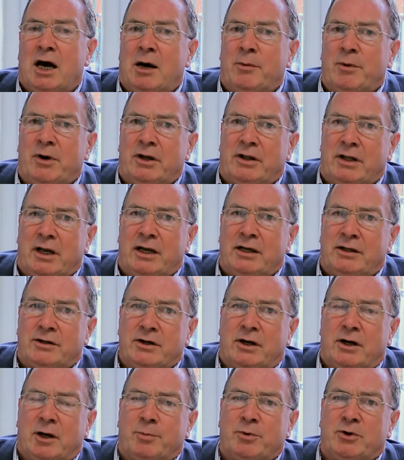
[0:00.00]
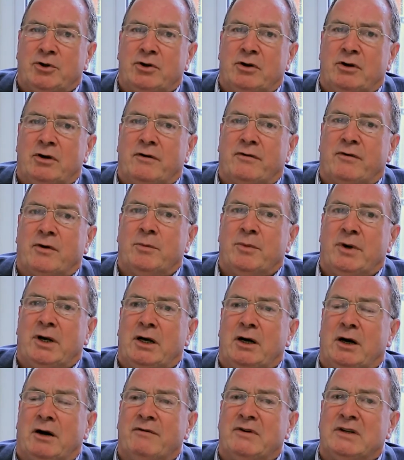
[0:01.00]
I mean, it's an opportunity for
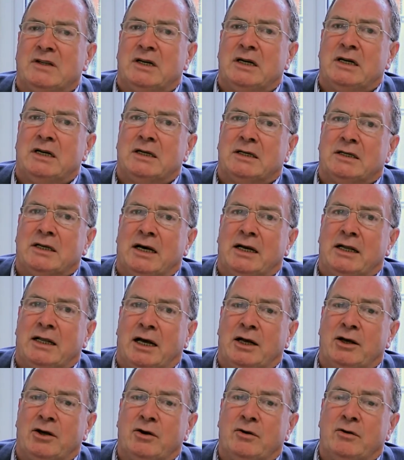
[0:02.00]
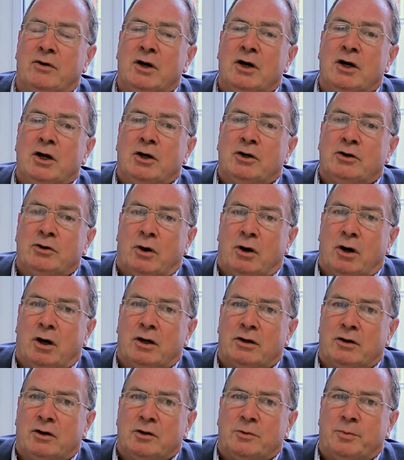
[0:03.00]
me, obviously, to say thank you to
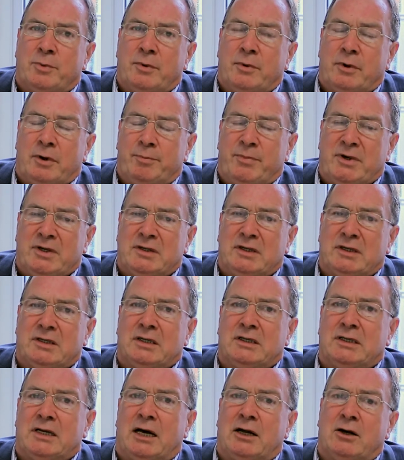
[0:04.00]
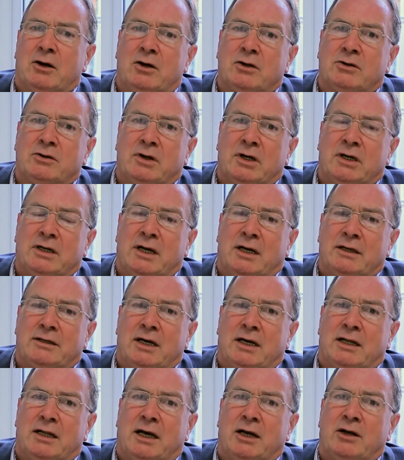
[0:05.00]
all of those businesses, and also to
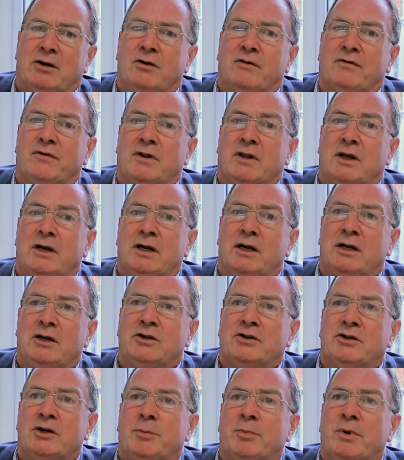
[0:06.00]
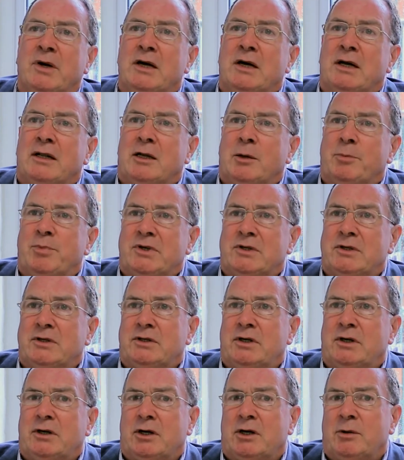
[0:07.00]
say thank you for the leadership that
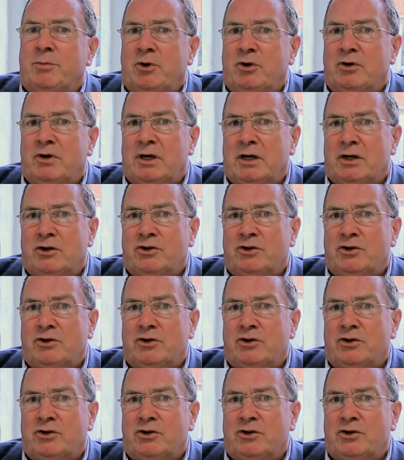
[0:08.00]
business in the community